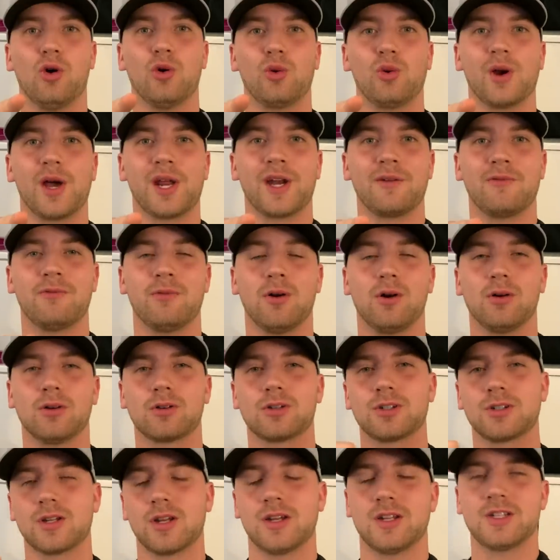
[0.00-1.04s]
Alrighty
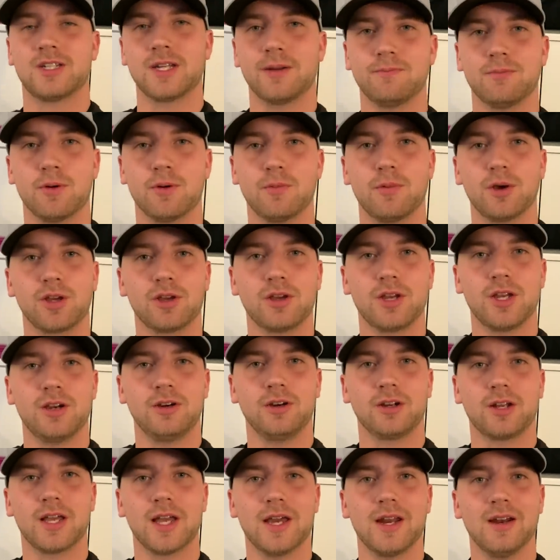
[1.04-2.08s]
folks, Seppapayu here
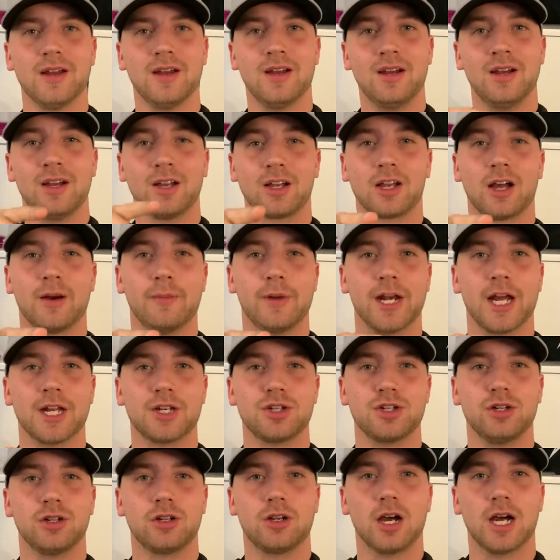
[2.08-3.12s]
again, coming
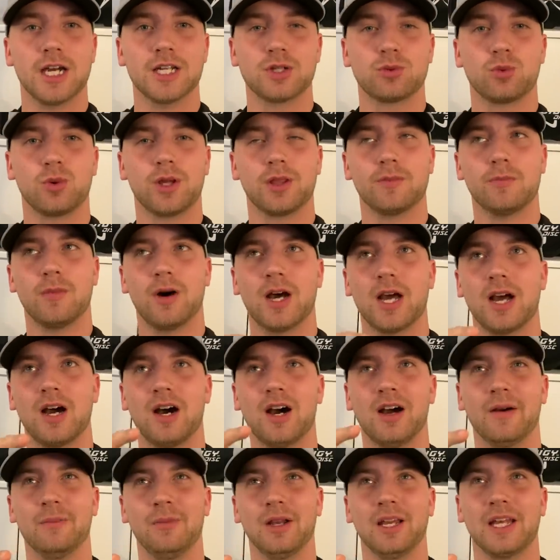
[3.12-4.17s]
at you guys with my,
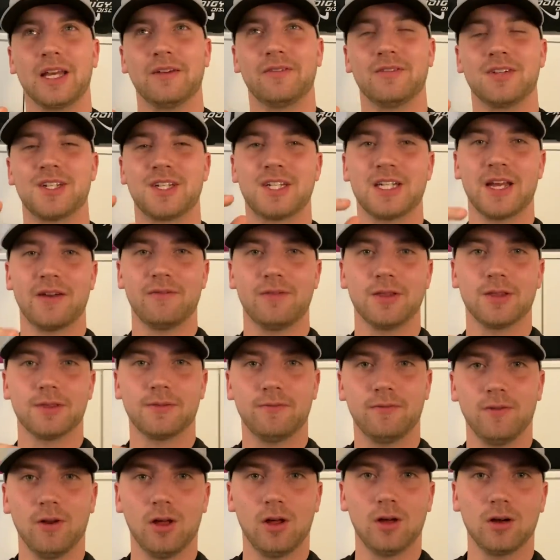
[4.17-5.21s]
I believe, seventh
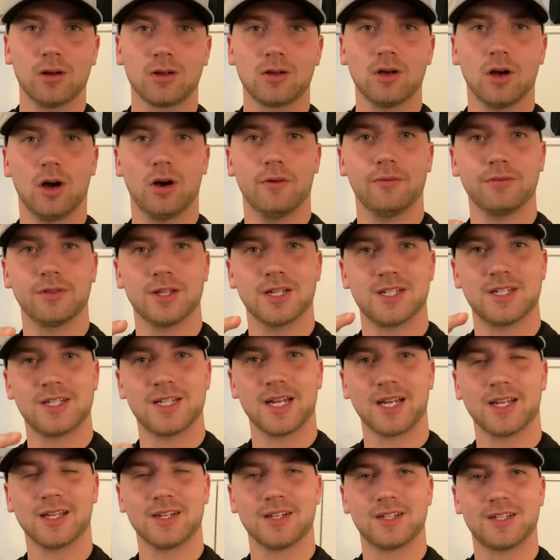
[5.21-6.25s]
vlog of the
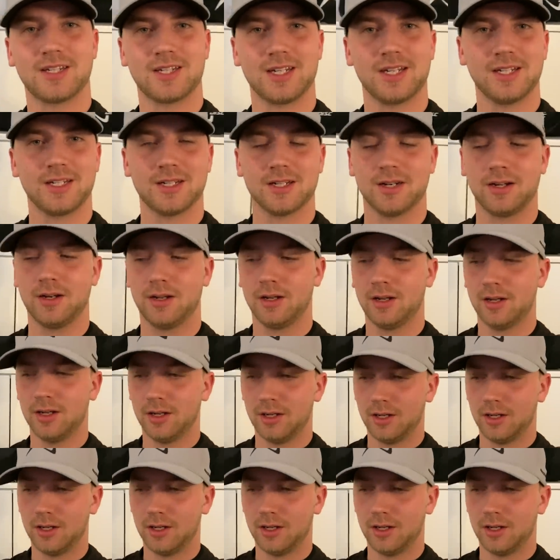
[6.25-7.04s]
second season.